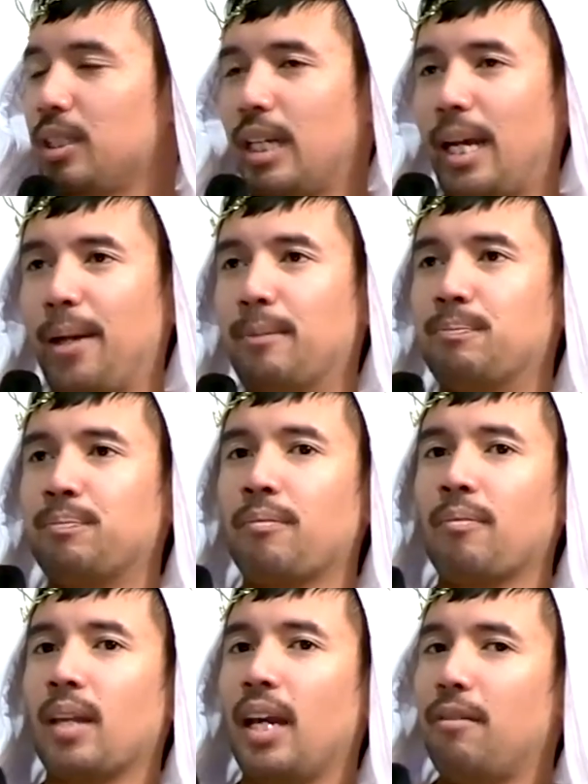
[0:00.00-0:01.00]
today,
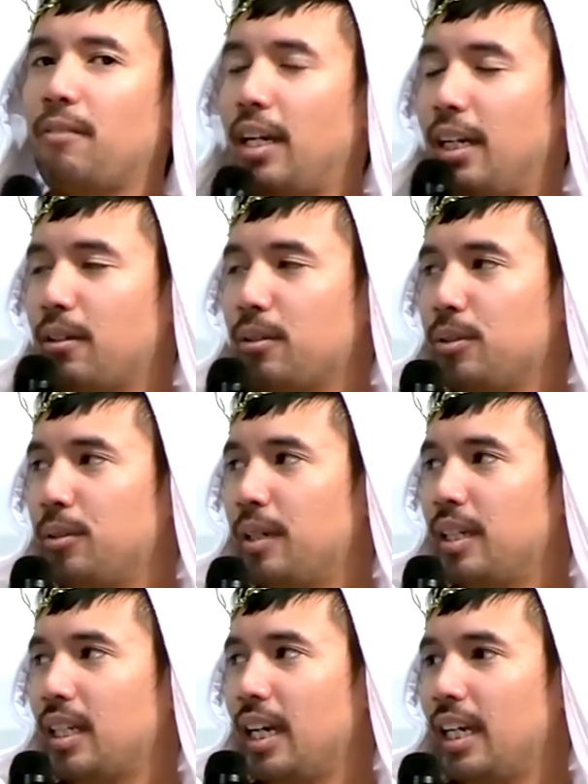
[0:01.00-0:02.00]
and right now they're
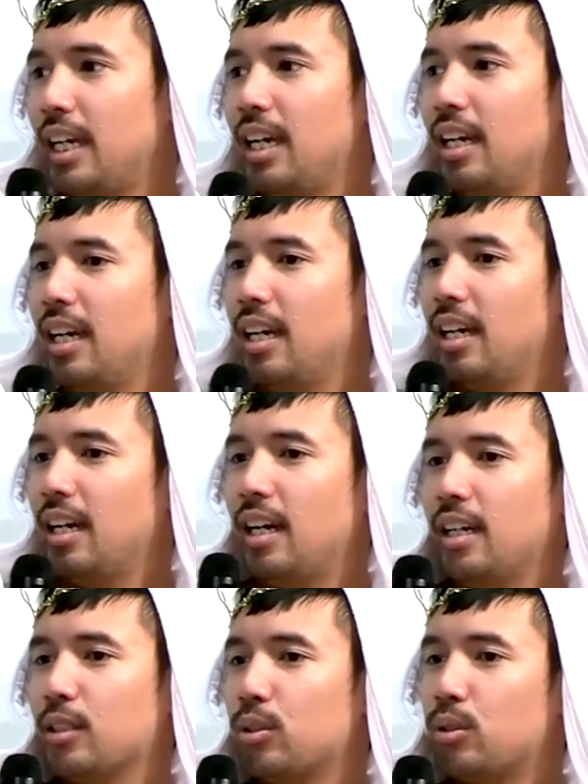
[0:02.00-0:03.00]
doing like
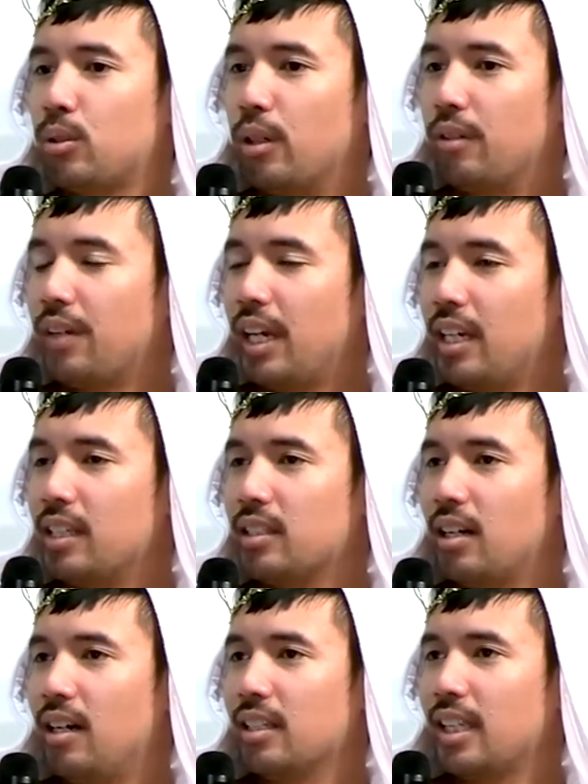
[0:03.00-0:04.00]
surveys
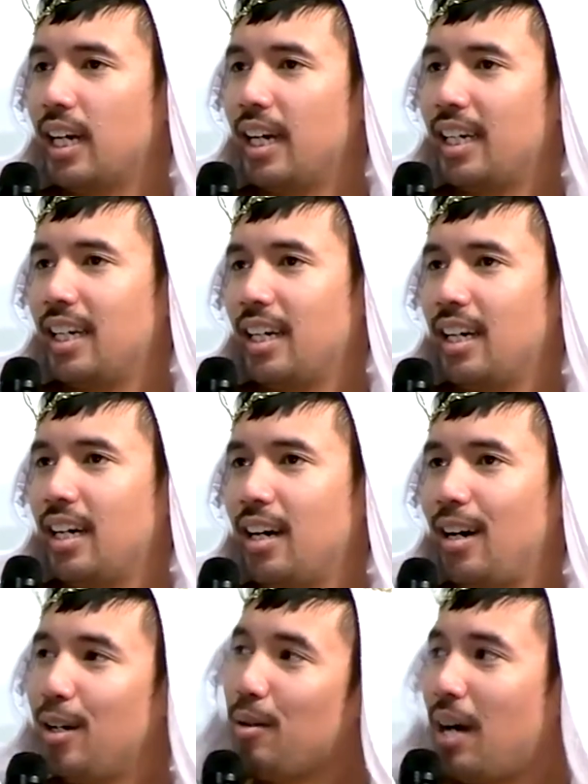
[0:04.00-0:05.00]
on like,
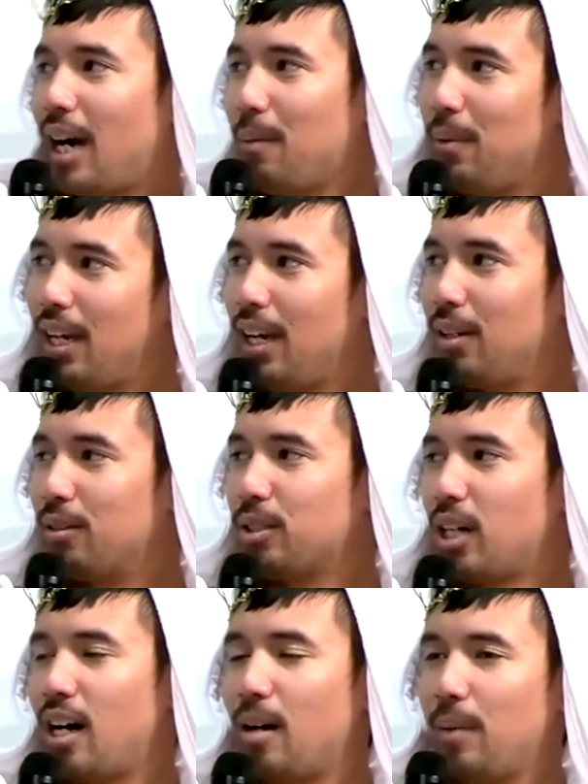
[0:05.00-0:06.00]
are you happy at your
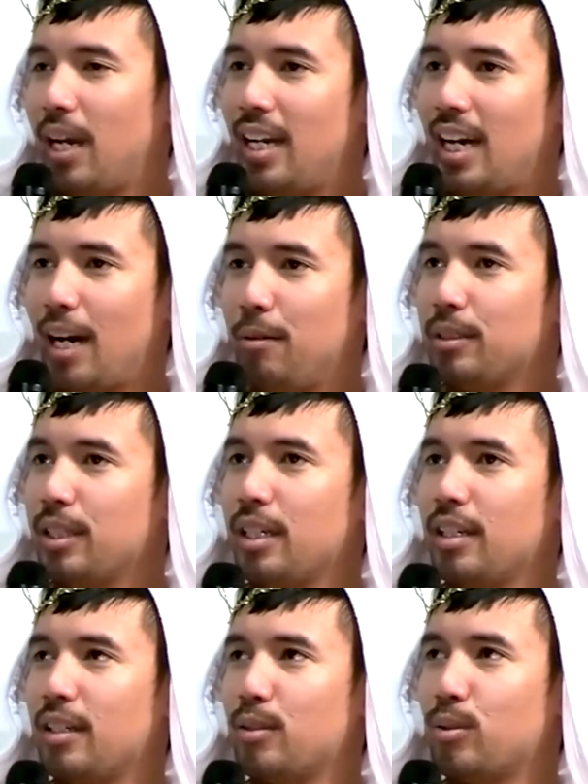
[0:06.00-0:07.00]
job? And I was
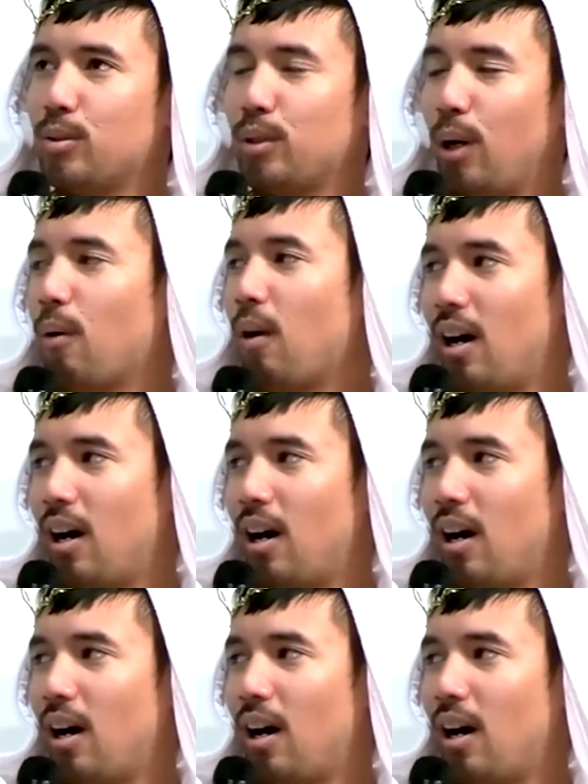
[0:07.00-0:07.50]
like, so